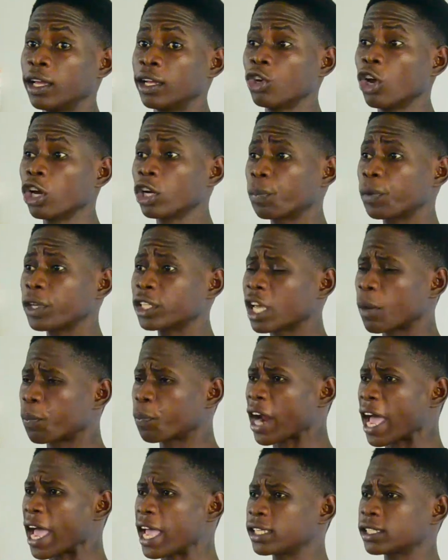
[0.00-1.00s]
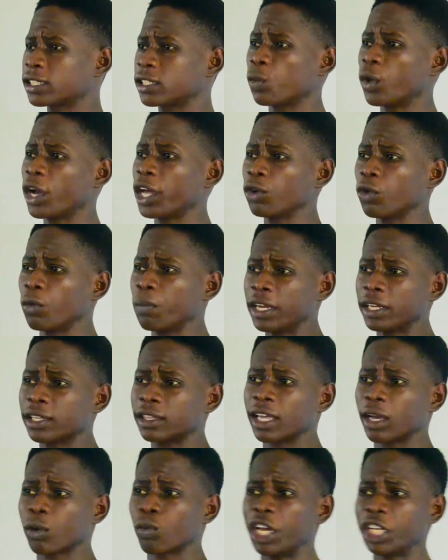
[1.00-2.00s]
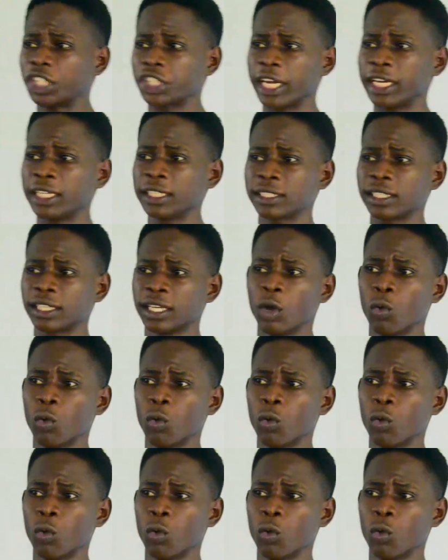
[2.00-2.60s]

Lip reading: Don't be surprised when you make the questions